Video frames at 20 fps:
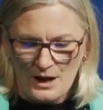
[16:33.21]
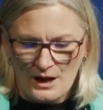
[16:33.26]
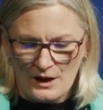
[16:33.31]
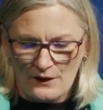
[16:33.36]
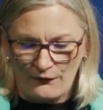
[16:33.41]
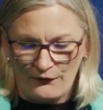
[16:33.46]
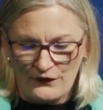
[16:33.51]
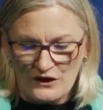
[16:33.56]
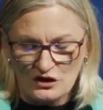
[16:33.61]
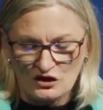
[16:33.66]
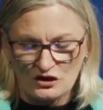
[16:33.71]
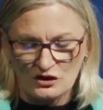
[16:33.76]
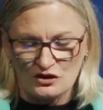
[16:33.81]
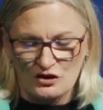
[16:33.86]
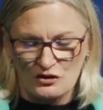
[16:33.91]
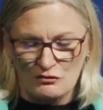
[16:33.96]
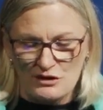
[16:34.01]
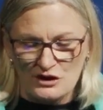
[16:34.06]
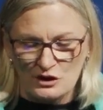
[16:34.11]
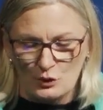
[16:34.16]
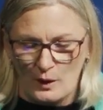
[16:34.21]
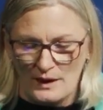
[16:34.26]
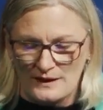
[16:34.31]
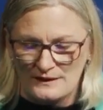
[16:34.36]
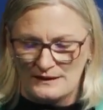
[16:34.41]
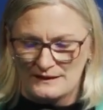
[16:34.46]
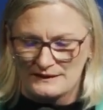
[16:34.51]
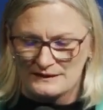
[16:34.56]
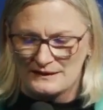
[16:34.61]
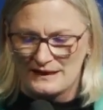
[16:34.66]
Ephesians
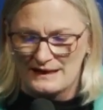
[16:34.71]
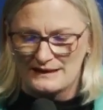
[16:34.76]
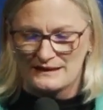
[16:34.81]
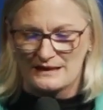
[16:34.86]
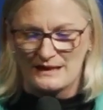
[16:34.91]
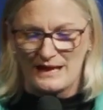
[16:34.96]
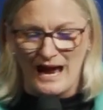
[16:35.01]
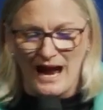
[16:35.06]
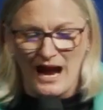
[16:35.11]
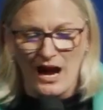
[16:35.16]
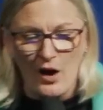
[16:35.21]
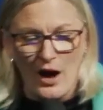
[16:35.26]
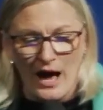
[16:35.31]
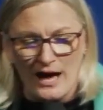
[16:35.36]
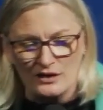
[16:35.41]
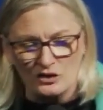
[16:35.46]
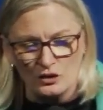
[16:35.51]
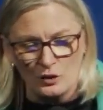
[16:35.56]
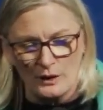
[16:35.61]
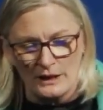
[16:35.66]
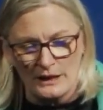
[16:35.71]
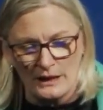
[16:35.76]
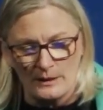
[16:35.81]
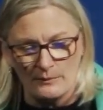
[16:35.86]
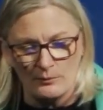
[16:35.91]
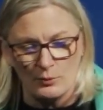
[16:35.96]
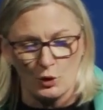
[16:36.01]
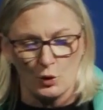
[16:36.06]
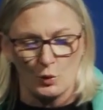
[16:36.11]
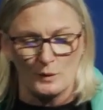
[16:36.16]
3:20 says, "Now unto
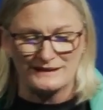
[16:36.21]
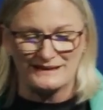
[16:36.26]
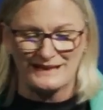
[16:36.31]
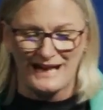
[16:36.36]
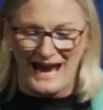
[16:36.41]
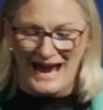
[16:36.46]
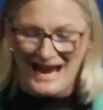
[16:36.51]
him who is